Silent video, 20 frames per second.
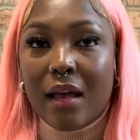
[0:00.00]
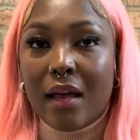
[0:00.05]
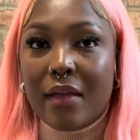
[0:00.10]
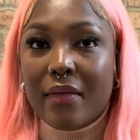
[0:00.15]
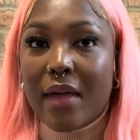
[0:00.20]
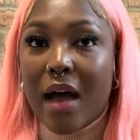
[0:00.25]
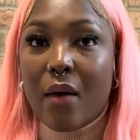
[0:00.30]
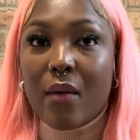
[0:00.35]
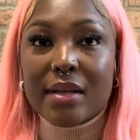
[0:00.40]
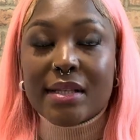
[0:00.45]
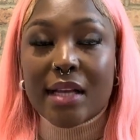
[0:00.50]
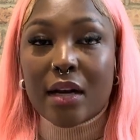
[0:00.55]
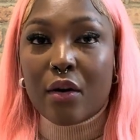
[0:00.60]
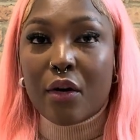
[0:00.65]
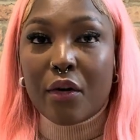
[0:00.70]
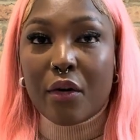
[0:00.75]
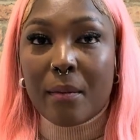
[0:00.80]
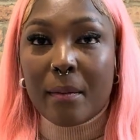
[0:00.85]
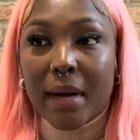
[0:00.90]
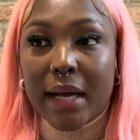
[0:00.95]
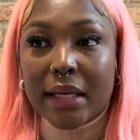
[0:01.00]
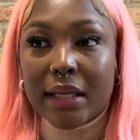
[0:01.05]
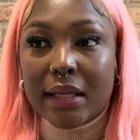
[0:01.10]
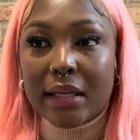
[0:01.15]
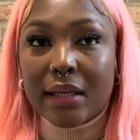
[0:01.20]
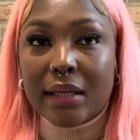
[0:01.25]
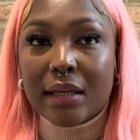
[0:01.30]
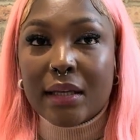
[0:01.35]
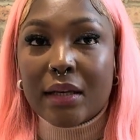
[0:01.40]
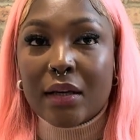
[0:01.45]
That was a lot of
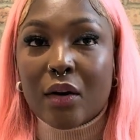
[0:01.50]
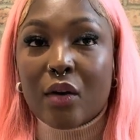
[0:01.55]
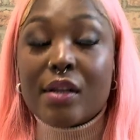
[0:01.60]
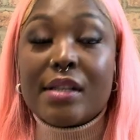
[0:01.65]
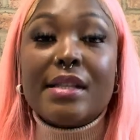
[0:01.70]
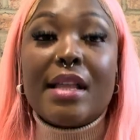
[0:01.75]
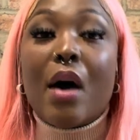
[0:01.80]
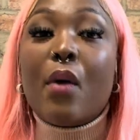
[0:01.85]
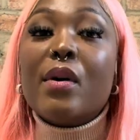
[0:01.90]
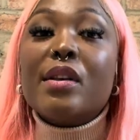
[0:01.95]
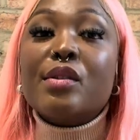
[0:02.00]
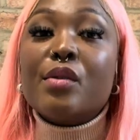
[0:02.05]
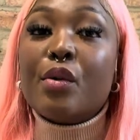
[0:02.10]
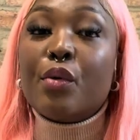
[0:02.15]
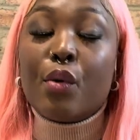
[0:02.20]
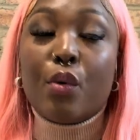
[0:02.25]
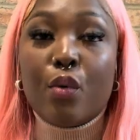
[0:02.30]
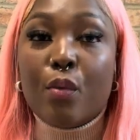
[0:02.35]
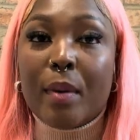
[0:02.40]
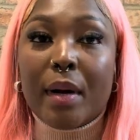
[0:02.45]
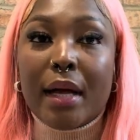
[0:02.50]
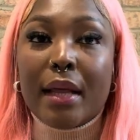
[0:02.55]
money because that was not Uber.